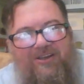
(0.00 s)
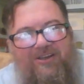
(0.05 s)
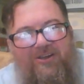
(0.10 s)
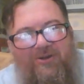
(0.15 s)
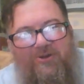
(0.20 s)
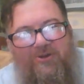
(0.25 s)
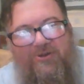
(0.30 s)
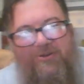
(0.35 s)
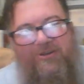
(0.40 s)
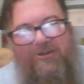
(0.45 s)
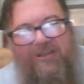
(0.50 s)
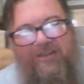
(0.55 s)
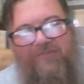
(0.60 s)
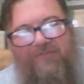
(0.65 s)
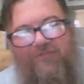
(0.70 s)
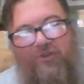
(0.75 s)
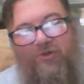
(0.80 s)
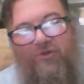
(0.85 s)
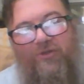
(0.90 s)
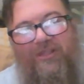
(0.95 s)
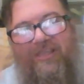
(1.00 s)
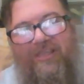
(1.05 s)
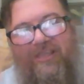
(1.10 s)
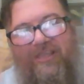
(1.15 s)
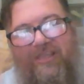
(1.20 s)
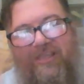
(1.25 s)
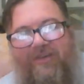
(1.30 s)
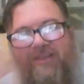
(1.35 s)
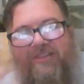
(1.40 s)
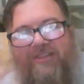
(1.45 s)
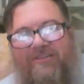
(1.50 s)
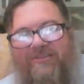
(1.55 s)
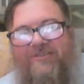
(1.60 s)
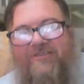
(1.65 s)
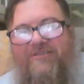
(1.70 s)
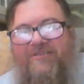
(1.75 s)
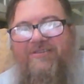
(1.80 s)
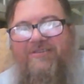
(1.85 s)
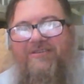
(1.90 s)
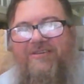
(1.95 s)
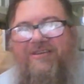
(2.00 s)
Or if you leave rather.